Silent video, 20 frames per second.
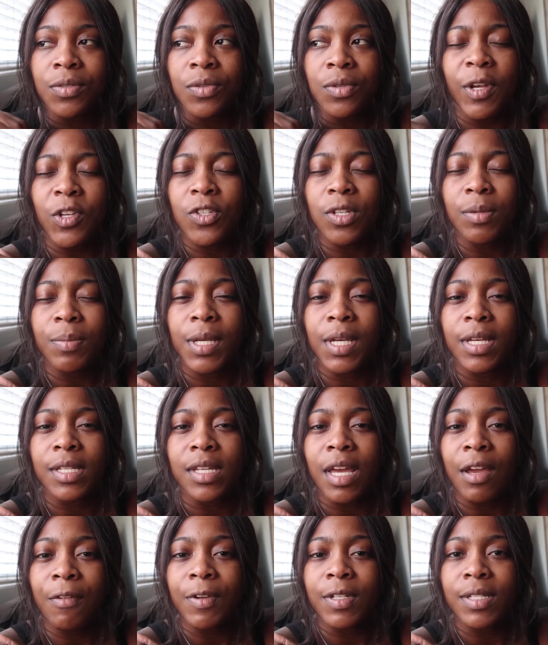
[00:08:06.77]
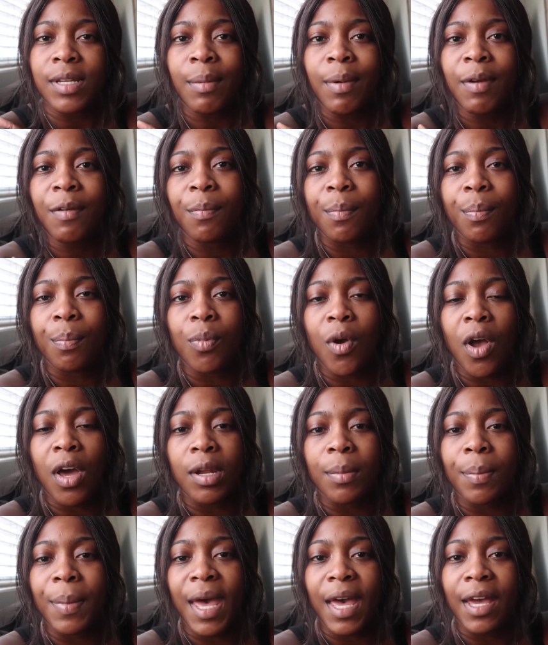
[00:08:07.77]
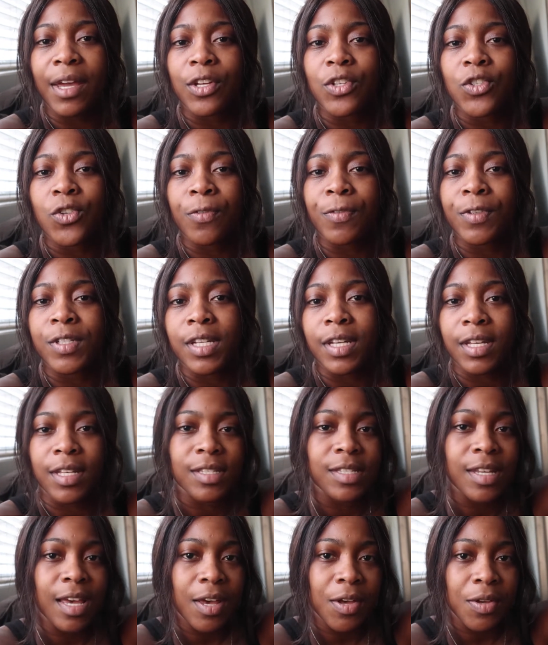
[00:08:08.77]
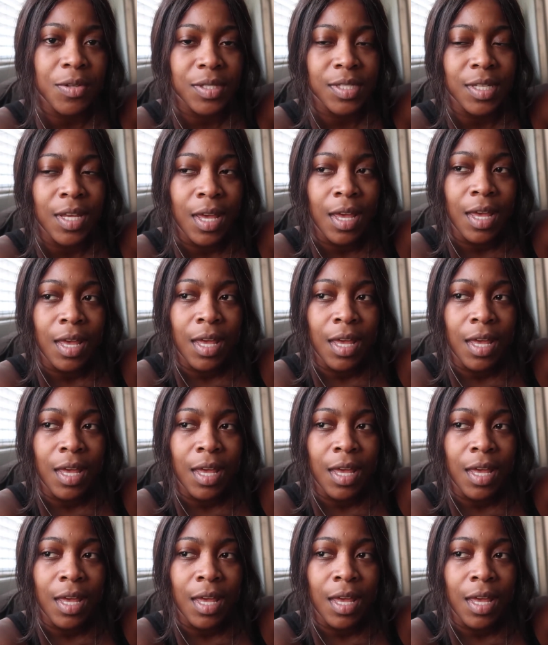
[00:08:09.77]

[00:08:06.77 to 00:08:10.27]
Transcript: Especially because every time I've brought a package over to his house,